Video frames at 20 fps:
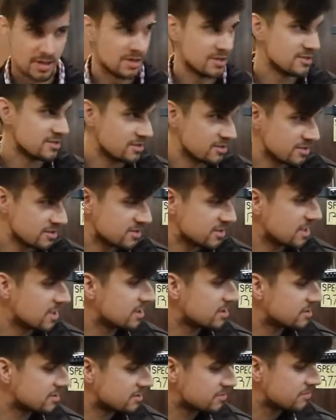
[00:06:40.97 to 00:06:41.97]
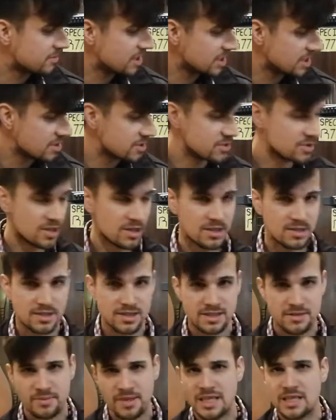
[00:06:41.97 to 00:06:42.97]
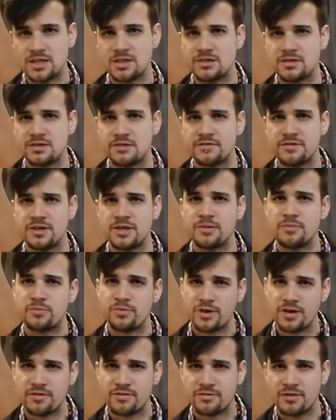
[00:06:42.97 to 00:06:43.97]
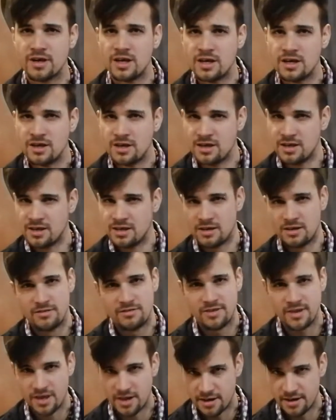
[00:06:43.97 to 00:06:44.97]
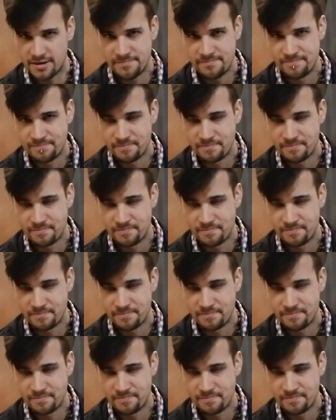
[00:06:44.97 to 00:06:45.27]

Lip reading: synthesizers, MIDI controllers, explained to you in a very brief video.